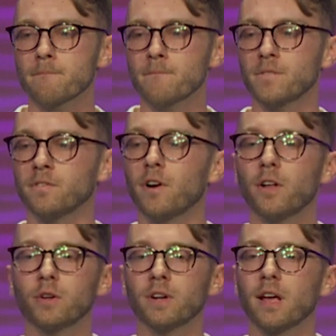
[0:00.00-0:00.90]
And mm,
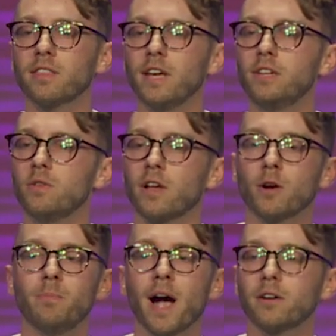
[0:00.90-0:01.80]
Father, and I thank you that
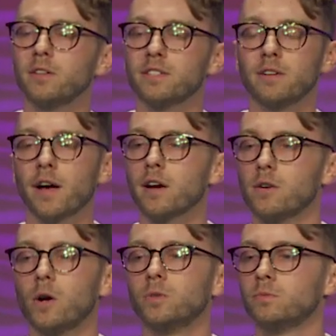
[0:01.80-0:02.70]
our battle is not our
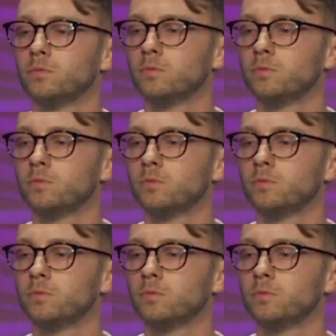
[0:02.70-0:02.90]
own.